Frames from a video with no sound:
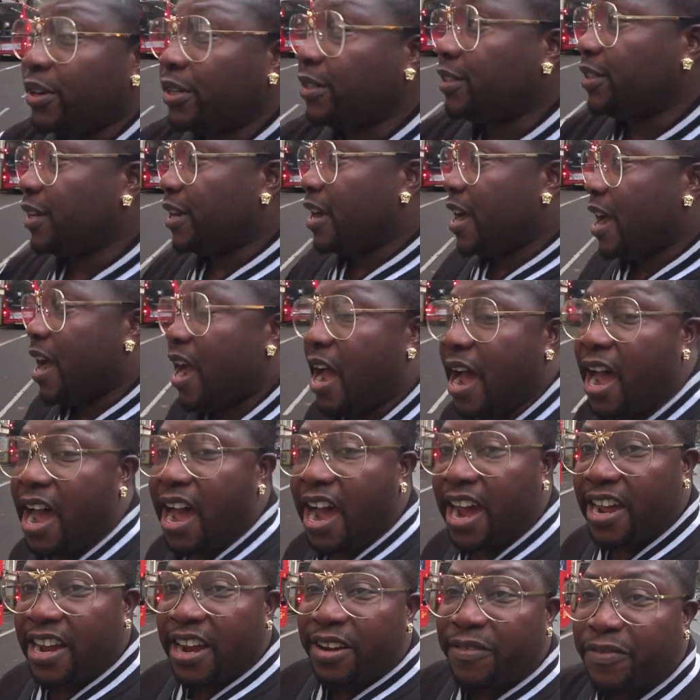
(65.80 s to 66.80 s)

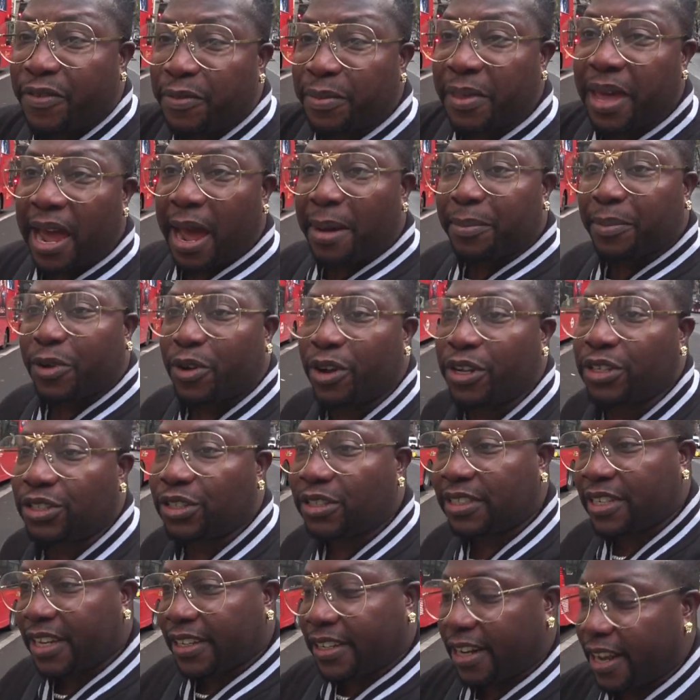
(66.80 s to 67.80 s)
and then from there I'm going to
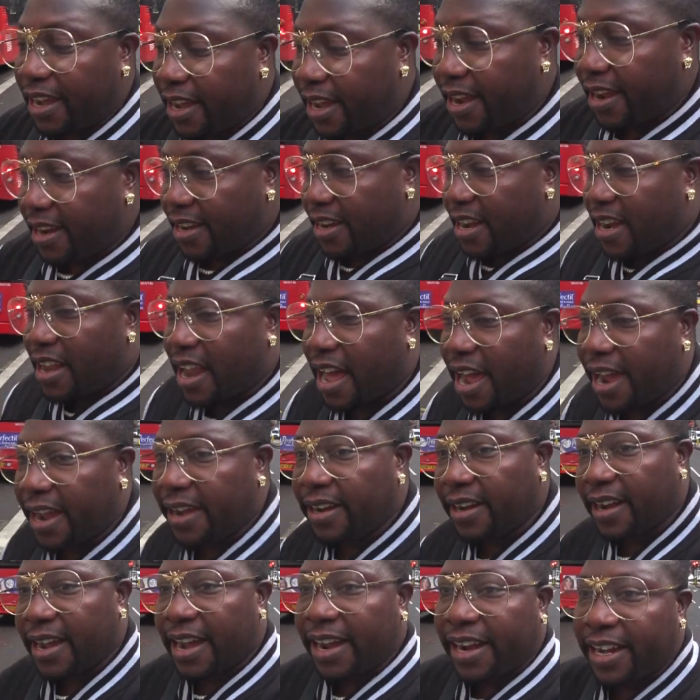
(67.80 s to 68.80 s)
take the
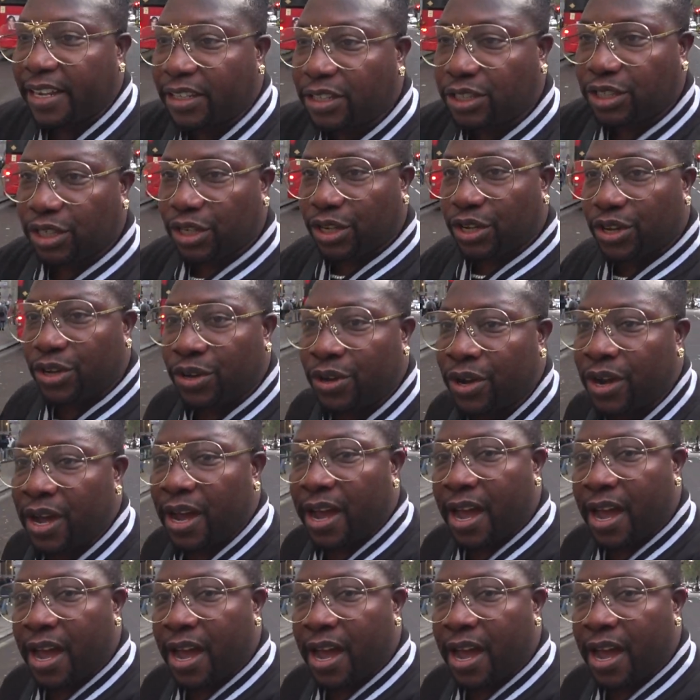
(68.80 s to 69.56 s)
line heading to